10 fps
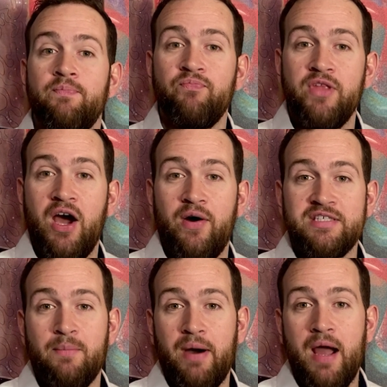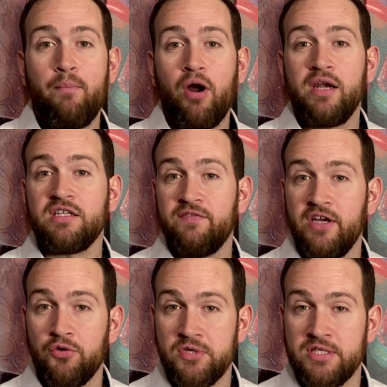Now, as a byproduct of
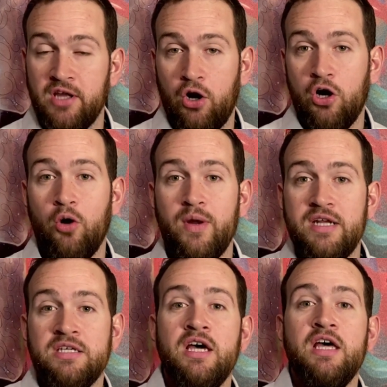increasing the heart rate,